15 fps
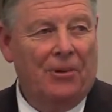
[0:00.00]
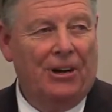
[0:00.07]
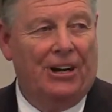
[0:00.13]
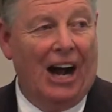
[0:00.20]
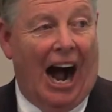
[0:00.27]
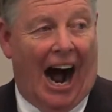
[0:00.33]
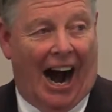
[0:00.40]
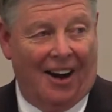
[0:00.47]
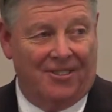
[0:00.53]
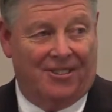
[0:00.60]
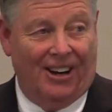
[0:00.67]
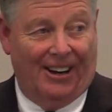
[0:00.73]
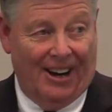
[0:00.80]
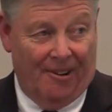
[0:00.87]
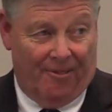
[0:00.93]
God's
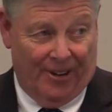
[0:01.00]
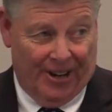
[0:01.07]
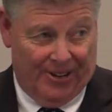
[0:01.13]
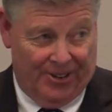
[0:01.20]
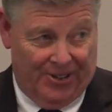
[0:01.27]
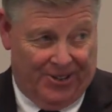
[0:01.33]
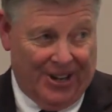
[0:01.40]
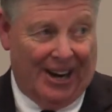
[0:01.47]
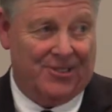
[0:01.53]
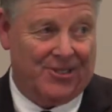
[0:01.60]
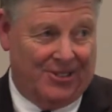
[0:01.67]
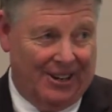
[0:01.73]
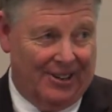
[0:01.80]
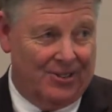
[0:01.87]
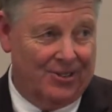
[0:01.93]
delivering
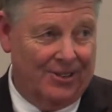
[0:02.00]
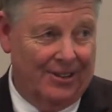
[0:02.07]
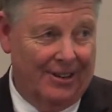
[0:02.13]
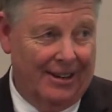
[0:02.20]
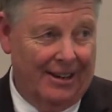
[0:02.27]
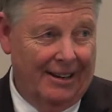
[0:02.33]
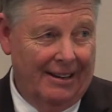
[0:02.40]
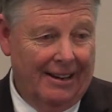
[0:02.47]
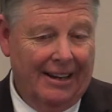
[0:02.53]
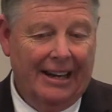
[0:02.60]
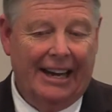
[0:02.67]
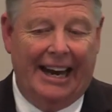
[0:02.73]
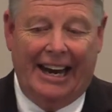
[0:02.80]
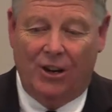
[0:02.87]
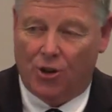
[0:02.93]
justice.
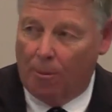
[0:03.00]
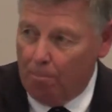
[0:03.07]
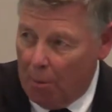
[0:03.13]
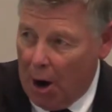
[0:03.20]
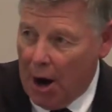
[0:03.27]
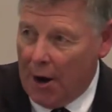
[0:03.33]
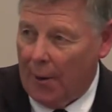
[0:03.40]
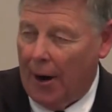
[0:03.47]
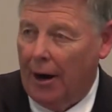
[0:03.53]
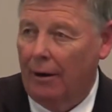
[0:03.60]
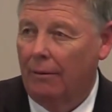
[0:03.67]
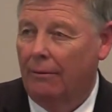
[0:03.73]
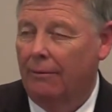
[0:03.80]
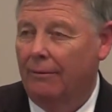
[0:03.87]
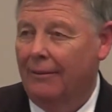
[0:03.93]
He's a murderer.
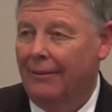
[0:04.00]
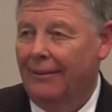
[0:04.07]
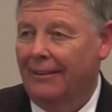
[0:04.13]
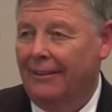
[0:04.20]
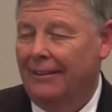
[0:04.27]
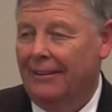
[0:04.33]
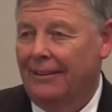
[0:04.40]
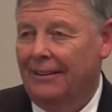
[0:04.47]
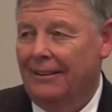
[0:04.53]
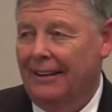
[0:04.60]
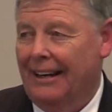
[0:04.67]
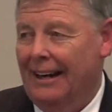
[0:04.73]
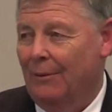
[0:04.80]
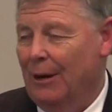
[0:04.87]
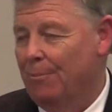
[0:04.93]

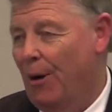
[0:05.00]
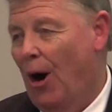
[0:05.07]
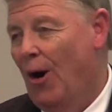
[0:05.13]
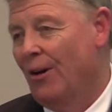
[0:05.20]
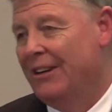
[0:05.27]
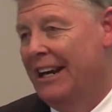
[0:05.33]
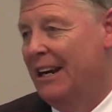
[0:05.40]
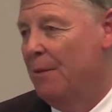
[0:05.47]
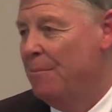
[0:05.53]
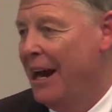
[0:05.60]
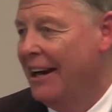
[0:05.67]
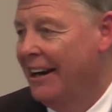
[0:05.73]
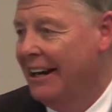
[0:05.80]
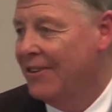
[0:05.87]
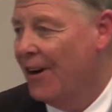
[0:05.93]
And when Paul didn't
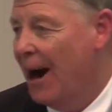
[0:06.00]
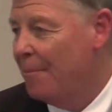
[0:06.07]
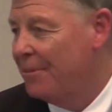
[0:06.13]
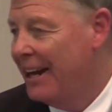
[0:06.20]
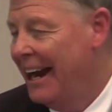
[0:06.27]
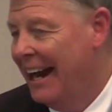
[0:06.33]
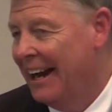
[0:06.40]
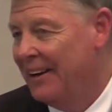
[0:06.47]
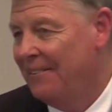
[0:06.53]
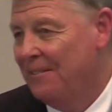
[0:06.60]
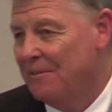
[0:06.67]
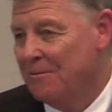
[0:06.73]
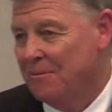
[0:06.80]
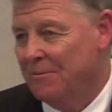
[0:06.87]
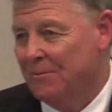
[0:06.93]
immediately drop dead,
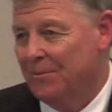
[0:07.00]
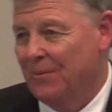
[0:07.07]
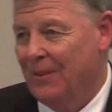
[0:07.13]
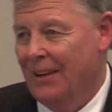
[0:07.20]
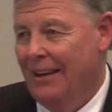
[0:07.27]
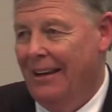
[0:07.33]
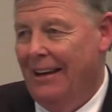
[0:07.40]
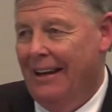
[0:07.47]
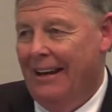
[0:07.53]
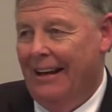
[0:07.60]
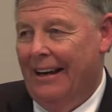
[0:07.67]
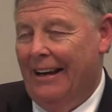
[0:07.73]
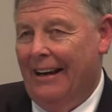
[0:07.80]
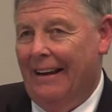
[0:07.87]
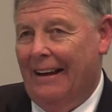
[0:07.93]

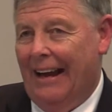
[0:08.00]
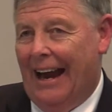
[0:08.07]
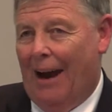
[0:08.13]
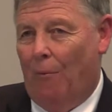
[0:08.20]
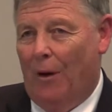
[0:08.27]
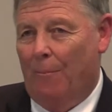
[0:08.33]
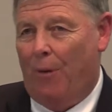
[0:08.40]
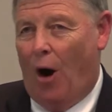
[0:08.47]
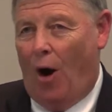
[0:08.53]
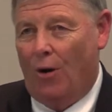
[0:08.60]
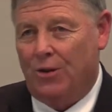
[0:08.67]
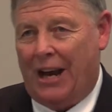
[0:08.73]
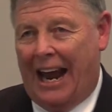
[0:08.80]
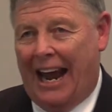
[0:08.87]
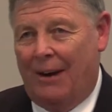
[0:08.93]
and when
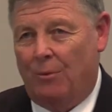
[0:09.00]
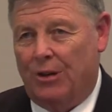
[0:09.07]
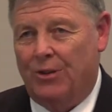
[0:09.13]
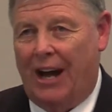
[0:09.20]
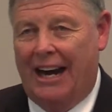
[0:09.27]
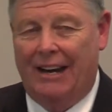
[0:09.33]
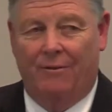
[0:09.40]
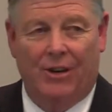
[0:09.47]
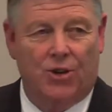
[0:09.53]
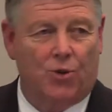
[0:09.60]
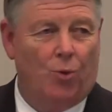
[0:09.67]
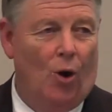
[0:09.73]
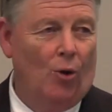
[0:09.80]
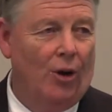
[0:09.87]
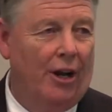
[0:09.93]
Paul's hand was not even
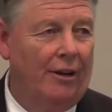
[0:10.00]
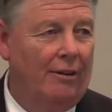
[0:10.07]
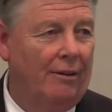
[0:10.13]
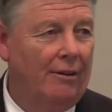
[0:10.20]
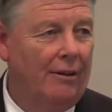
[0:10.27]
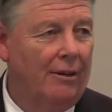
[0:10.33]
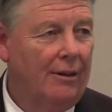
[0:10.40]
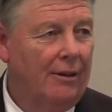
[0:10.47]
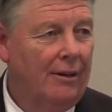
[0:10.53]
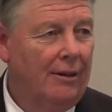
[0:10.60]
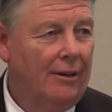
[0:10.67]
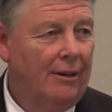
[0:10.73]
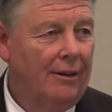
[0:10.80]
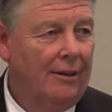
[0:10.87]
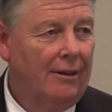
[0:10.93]
swollen,
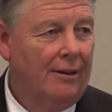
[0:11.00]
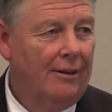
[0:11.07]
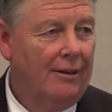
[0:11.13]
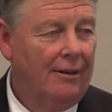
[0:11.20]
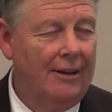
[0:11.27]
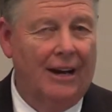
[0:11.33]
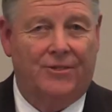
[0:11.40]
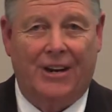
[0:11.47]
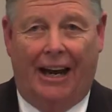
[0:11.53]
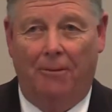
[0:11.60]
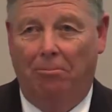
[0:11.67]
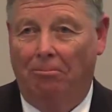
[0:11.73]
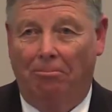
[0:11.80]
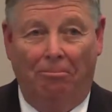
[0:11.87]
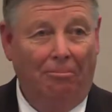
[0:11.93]
they said,
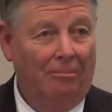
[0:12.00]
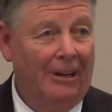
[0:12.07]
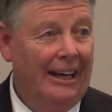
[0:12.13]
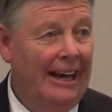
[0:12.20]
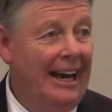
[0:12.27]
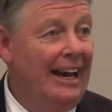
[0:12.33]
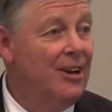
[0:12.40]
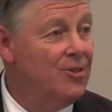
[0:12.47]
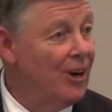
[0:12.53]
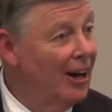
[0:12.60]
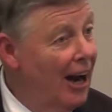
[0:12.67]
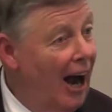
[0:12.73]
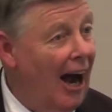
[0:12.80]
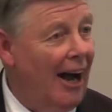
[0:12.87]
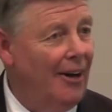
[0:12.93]
He is a
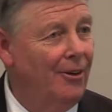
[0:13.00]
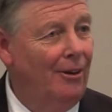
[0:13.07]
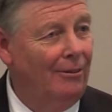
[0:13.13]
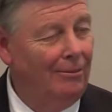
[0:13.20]
God.